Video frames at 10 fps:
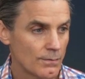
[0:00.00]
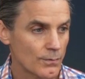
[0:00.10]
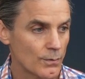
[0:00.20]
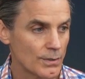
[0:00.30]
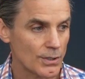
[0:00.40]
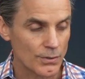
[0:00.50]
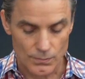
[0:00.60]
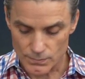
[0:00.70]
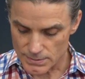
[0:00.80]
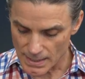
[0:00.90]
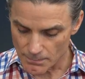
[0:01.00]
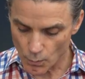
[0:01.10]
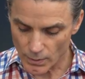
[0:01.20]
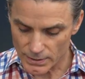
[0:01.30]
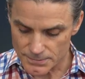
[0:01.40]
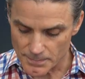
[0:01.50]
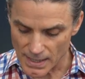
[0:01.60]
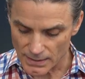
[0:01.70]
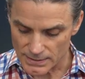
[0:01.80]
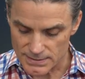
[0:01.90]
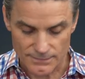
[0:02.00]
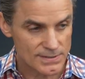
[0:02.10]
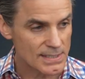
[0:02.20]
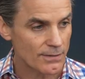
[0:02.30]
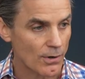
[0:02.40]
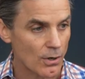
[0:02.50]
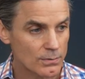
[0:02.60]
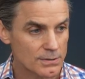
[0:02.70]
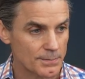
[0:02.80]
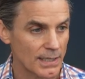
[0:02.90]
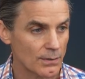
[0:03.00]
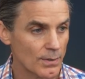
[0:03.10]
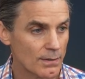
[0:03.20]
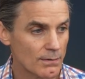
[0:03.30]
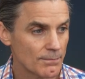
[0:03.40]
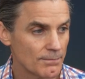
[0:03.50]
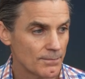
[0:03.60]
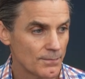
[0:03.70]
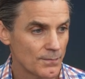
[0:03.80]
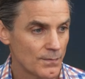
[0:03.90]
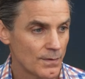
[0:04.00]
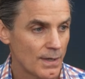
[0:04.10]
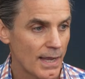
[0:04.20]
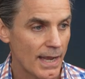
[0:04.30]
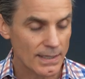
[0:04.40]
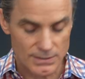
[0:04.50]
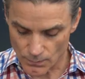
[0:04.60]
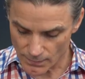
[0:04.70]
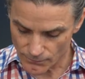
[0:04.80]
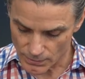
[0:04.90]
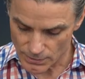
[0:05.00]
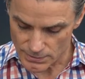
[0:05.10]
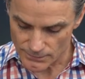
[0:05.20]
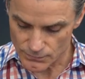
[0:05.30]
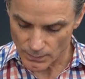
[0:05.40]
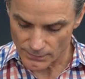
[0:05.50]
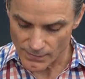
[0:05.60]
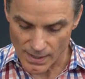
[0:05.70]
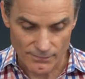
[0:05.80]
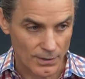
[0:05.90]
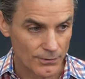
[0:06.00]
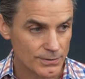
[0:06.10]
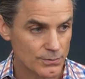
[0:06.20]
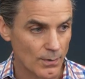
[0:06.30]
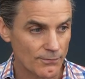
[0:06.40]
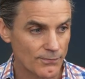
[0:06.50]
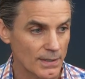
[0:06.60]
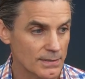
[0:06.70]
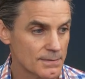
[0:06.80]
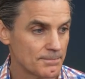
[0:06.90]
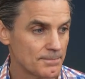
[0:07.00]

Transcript: We're going to use a mortgage balance of 0 to begin with, and square footage of 2,500 square feet.